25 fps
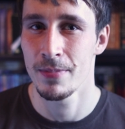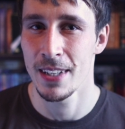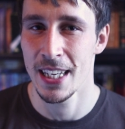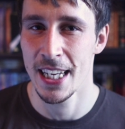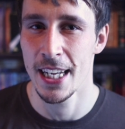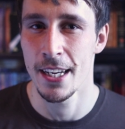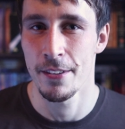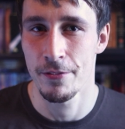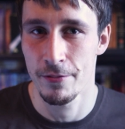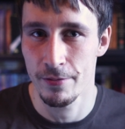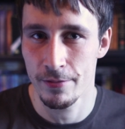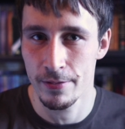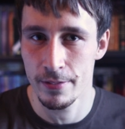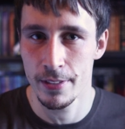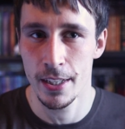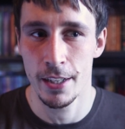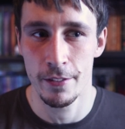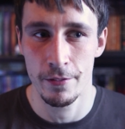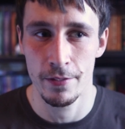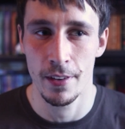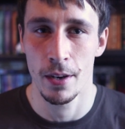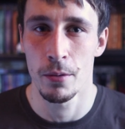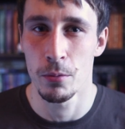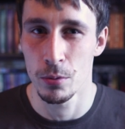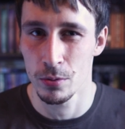If
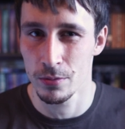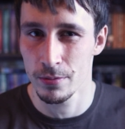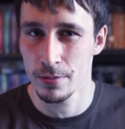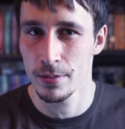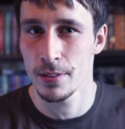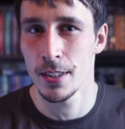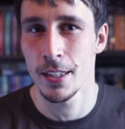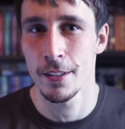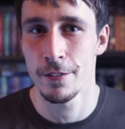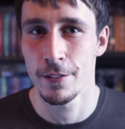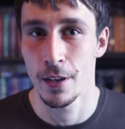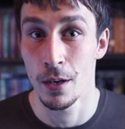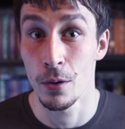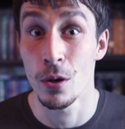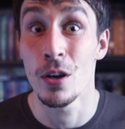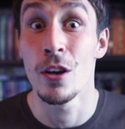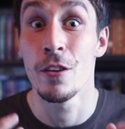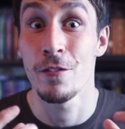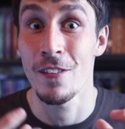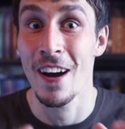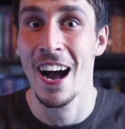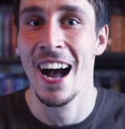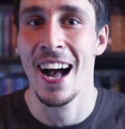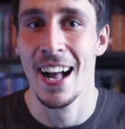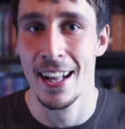
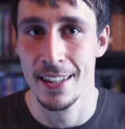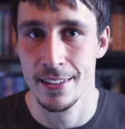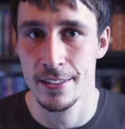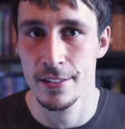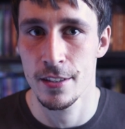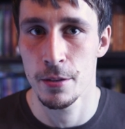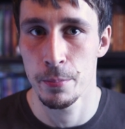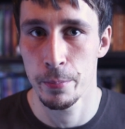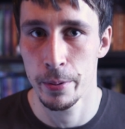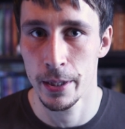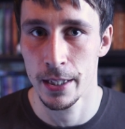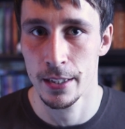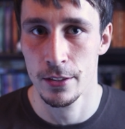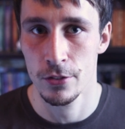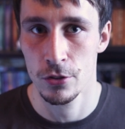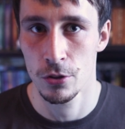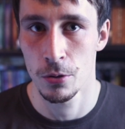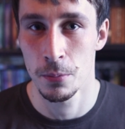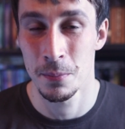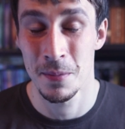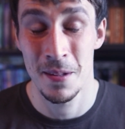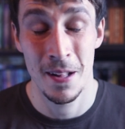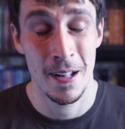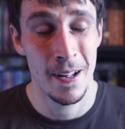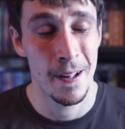I had to pick
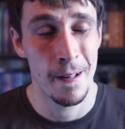some.